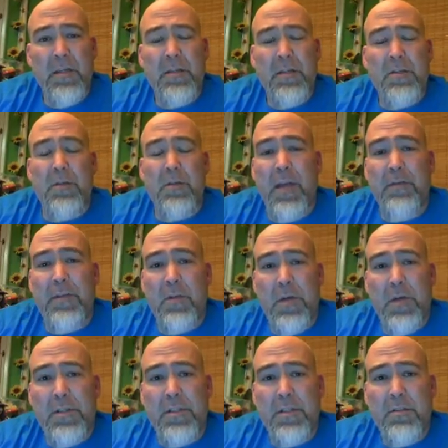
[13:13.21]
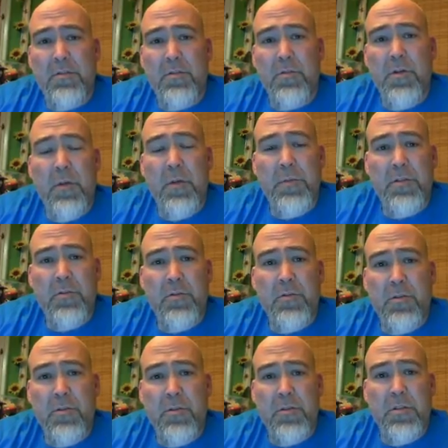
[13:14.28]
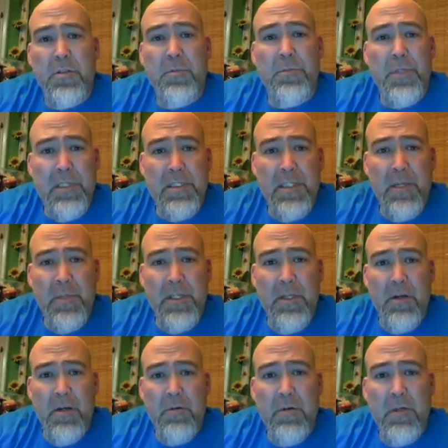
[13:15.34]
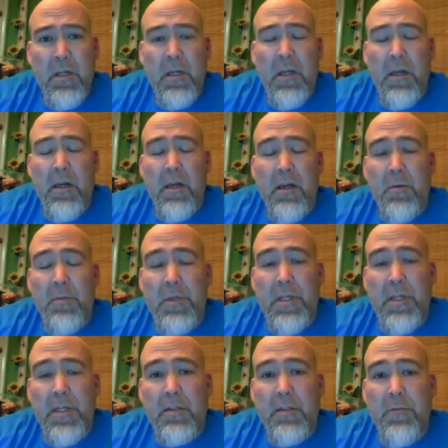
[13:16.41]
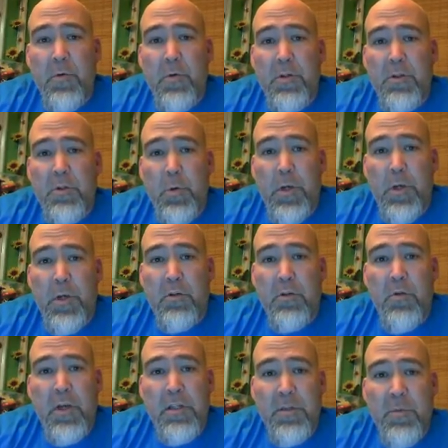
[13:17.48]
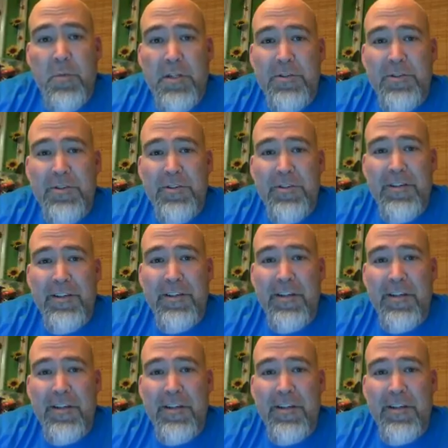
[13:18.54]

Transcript: So if you have any questions or comments or concerns, please let me know, and I look forward to a great semester.